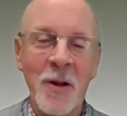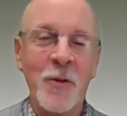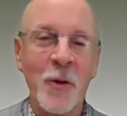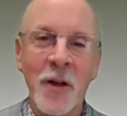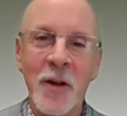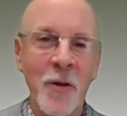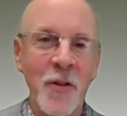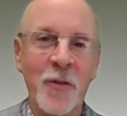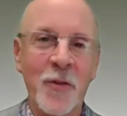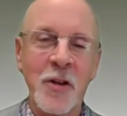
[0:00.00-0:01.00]
welcome, and
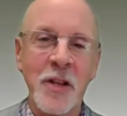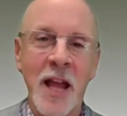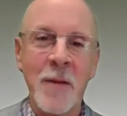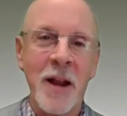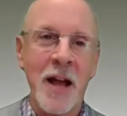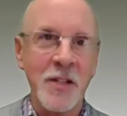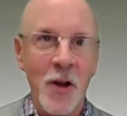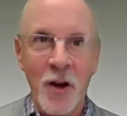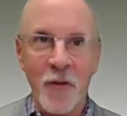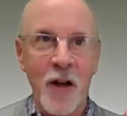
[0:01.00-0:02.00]
truly, you were the first name,
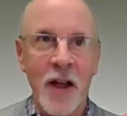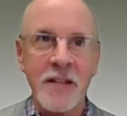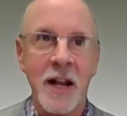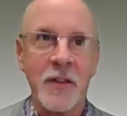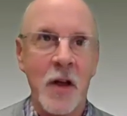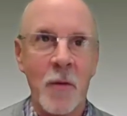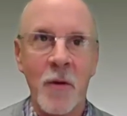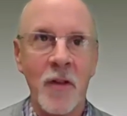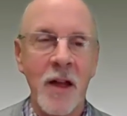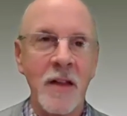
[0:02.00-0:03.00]
and I saw your face, and I
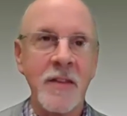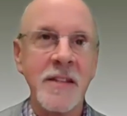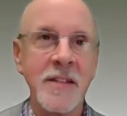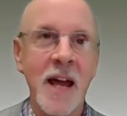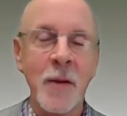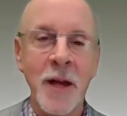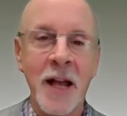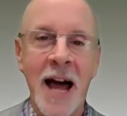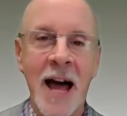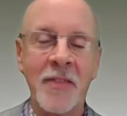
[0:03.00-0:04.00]
thought, well, this has
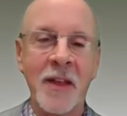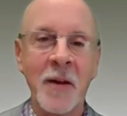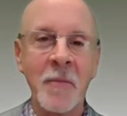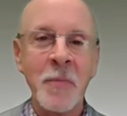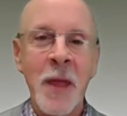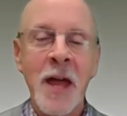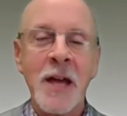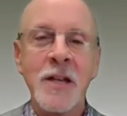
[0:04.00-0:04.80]
got to be a God thing.